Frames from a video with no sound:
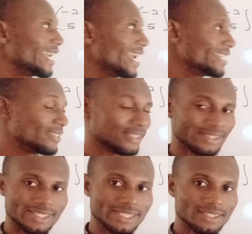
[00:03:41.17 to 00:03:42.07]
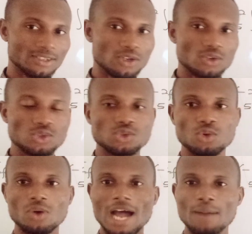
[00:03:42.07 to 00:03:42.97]
sz.
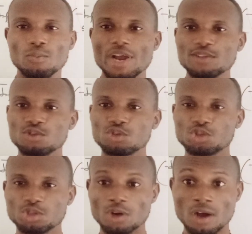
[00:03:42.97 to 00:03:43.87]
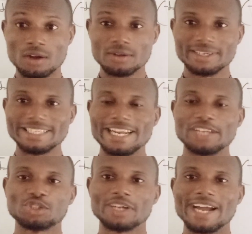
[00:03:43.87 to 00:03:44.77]
So I'm going to draw
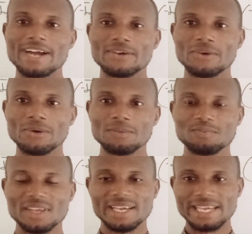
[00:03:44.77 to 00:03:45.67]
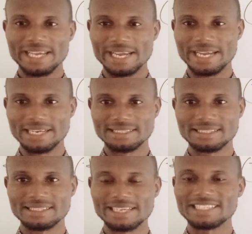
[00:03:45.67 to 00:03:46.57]
the triangle in
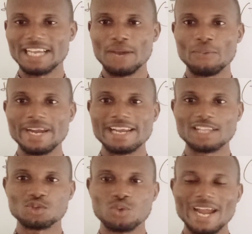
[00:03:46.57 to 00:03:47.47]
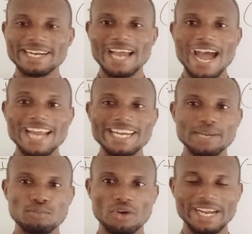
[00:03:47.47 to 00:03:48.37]
such a way that when I
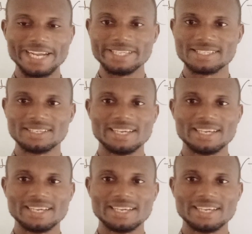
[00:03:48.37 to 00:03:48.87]
label it,